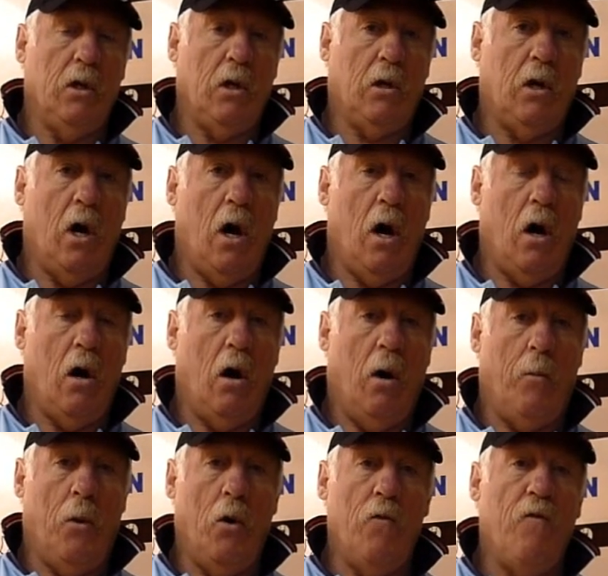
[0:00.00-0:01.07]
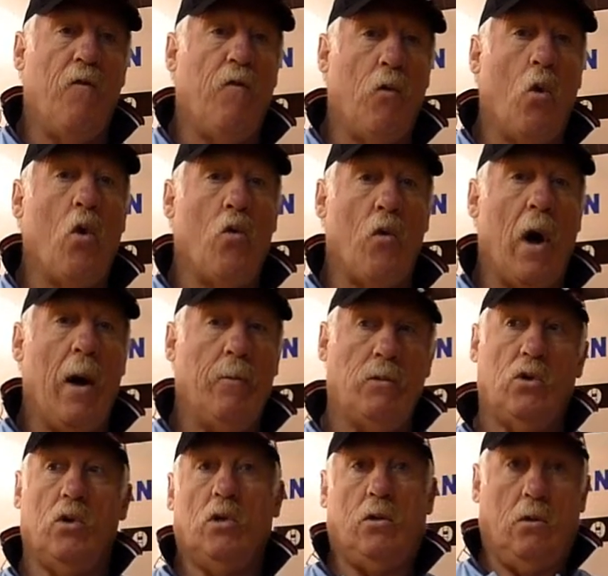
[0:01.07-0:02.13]
car up on 4 ramps,
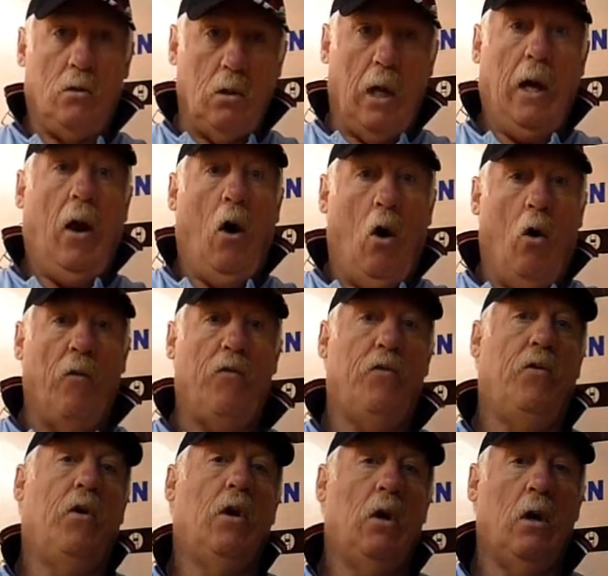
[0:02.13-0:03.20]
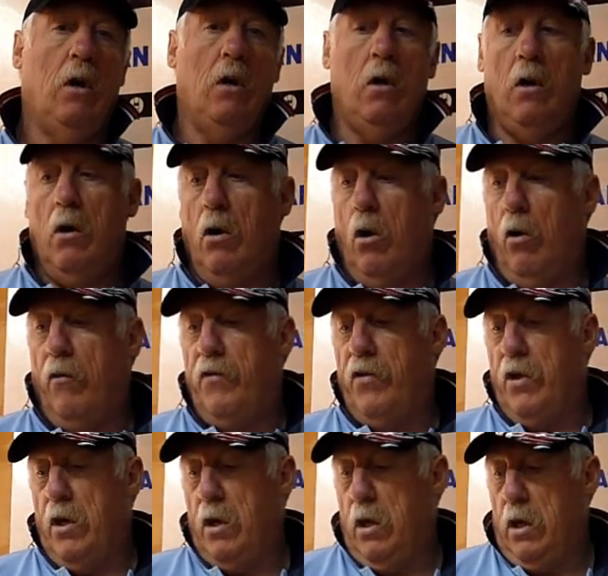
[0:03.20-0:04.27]
so it's like off
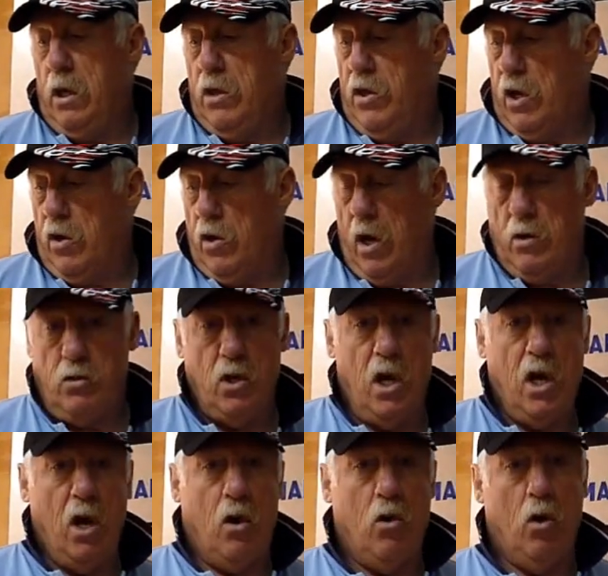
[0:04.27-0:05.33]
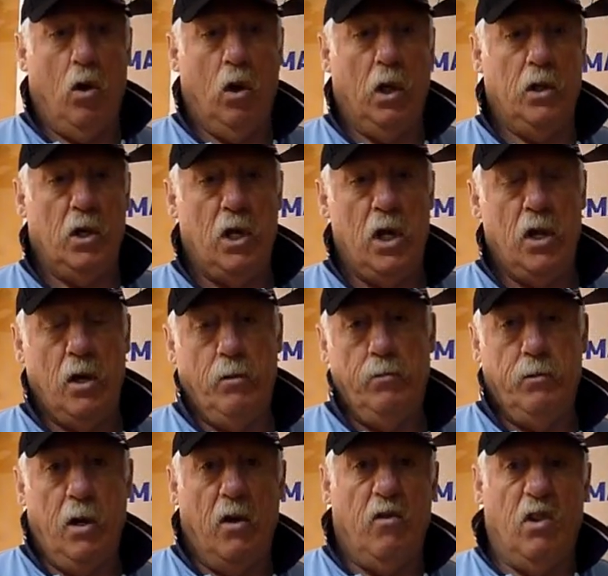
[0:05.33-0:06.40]
the ground, so you can crawl underneath it.
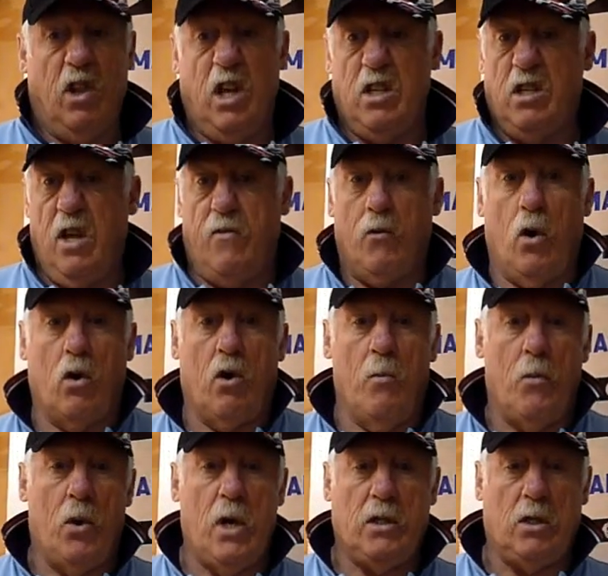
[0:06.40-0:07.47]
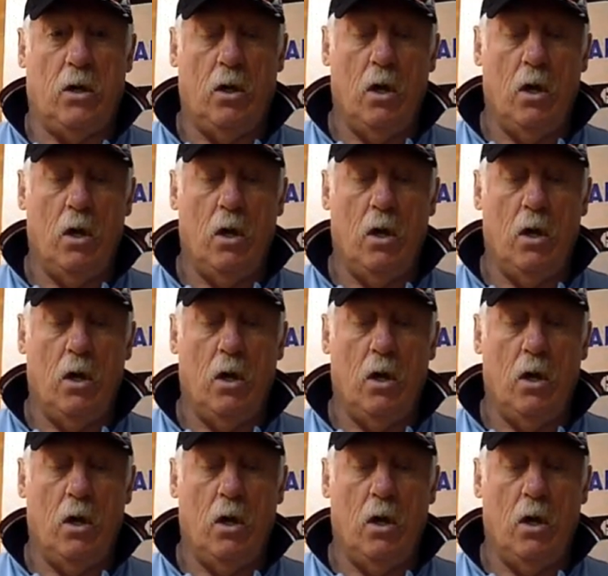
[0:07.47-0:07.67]
Now, like I say, I've got a compressor.